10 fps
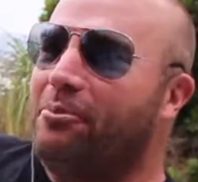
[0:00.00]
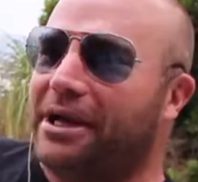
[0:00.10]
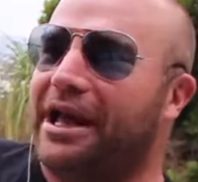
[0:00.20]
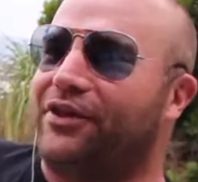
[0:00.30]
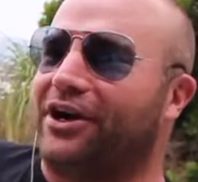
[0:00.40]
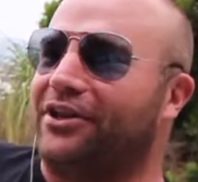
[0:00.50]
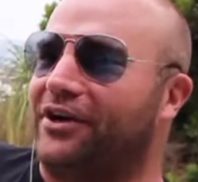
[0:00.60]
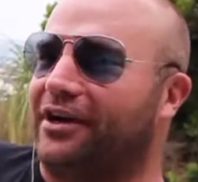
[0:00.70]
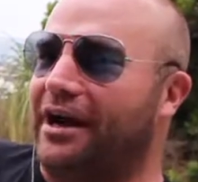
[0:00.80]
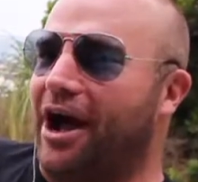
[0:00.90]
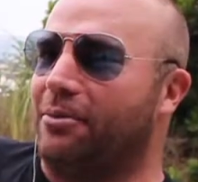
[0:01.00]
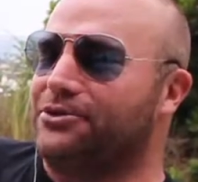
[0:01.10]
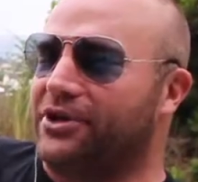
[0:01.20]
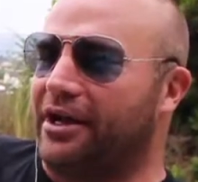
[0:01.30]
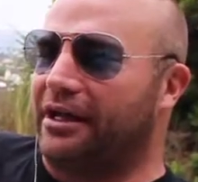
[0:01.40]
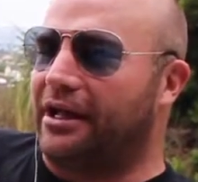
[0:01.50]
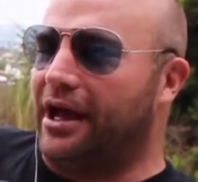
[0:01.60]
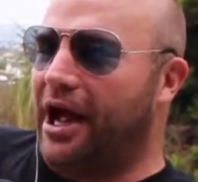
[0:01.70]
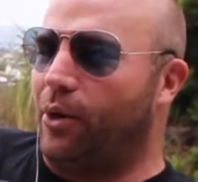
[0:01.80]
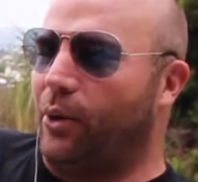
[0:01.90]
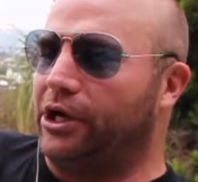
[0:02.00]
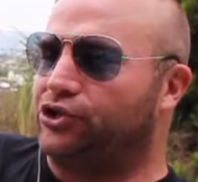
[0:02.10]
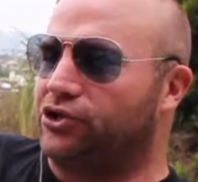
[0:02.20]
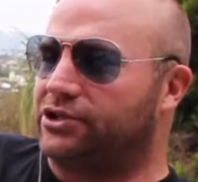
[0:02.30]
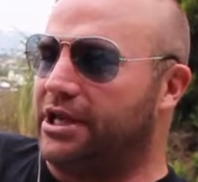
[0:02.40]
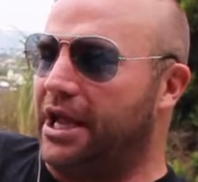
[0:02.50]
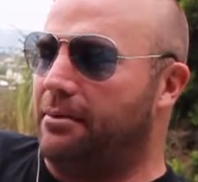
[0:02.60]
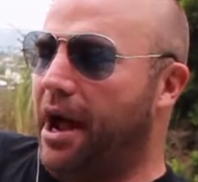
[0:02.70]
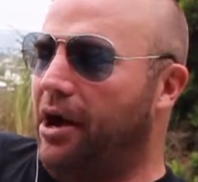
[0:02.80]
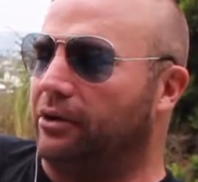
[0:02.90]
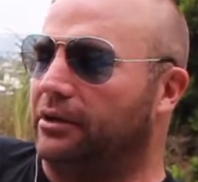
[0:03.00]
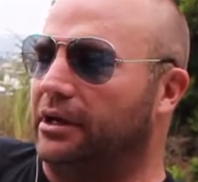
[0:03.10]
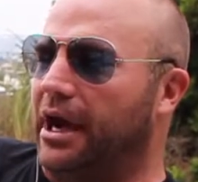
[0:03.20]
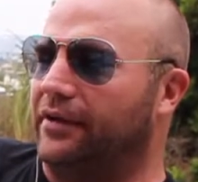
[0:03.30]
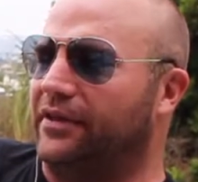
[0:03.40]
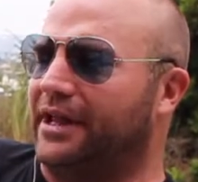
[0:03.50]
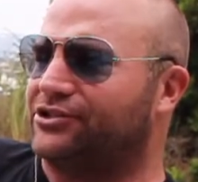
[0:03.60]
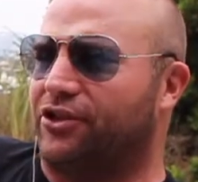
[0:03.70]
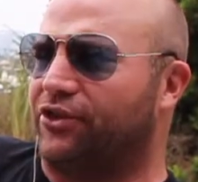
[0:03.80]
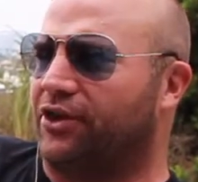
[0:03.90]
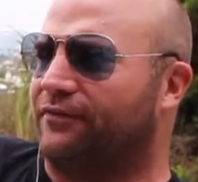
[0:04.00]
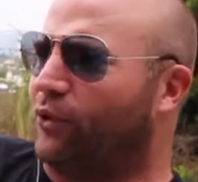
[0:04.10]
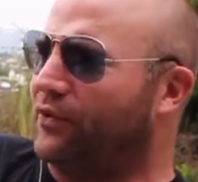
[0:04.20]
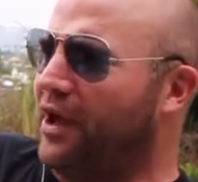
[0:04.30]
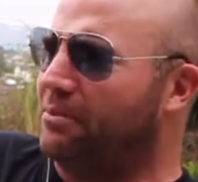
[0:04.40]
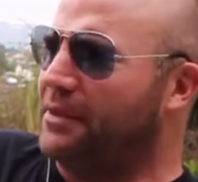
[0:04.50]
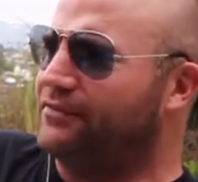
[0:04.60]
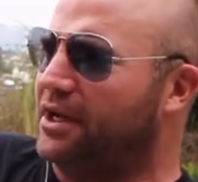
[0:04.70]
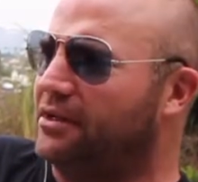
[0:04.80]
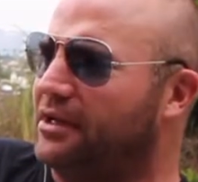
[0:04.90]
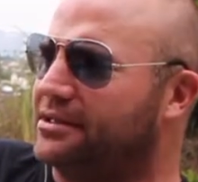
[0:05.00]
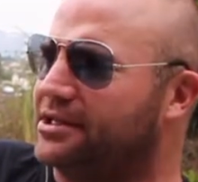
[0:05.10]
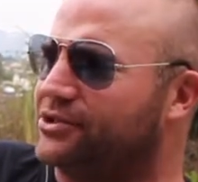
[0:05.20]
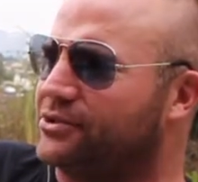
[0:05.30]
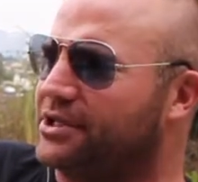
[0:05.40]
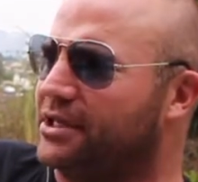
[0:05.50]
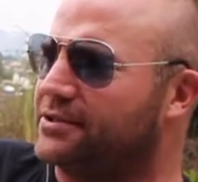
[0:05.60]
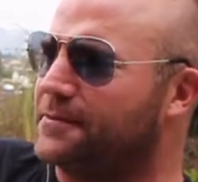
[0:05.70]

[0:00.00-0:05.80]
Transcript: but yeah, their album Sonic Highway just came out. I think that's the fourth album they've done at 606.